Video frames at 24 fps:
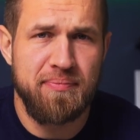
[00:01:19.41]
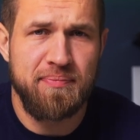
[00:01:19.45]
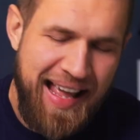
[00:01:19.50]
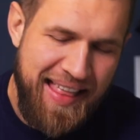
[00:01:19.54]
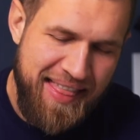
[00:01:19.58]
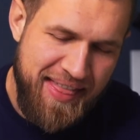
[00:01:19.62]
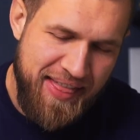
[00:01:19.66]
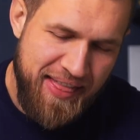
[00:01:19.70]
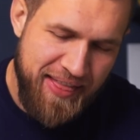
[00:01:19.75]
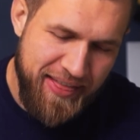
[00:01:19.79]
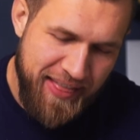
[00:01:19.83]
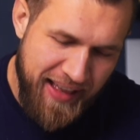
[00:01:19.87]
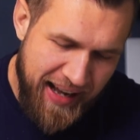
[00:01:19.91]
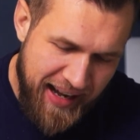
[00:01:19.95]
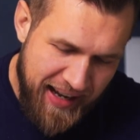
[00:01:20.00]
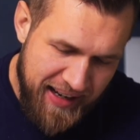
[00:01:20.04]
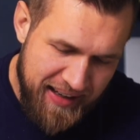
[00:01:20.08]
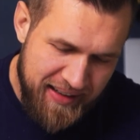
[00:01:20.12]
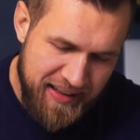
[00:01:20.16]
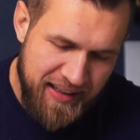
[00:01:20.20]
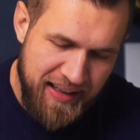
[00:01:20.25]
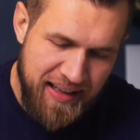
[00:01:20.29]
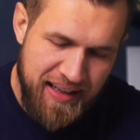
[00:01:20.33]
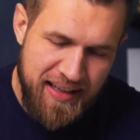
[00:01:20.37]
And
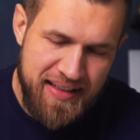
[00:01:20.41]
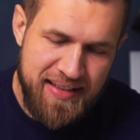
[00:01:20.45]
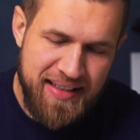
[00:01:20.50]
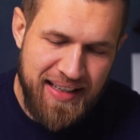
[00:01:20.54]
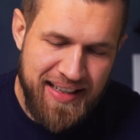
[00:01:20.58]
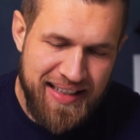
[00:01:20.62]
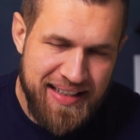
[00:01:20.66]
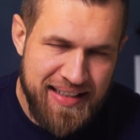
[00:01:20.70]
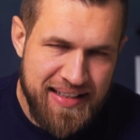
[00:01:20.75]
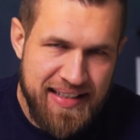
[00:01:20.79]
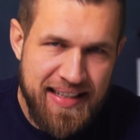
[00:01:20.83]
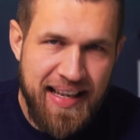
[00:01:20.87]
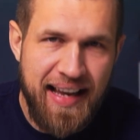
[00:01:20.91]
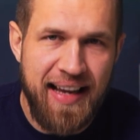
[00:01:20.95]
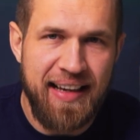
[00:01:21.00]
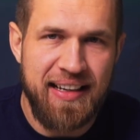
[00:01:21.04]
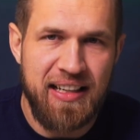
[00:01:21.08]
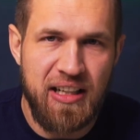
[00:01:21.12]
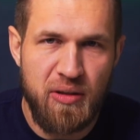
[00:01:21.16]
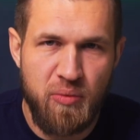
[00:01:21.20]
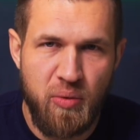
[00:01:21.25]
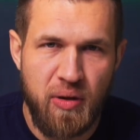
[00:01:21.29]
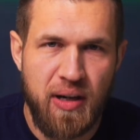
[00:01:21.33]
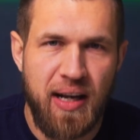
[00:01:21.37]
that is
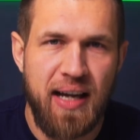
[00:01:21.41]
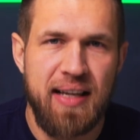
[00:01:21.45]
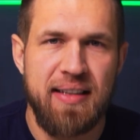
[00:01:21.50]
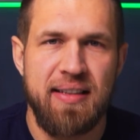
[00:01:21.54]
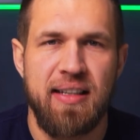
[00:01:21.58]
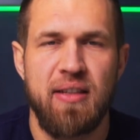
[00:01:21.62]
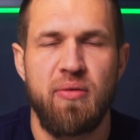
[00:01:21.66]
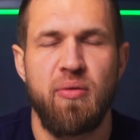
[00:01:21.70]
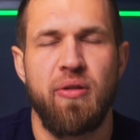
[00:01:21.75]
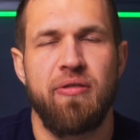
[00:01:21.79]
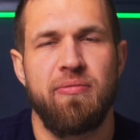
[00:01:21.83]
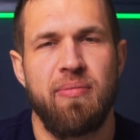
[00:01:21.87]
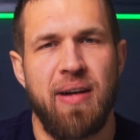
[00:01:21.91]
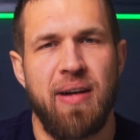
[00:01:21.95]
exactly what I did with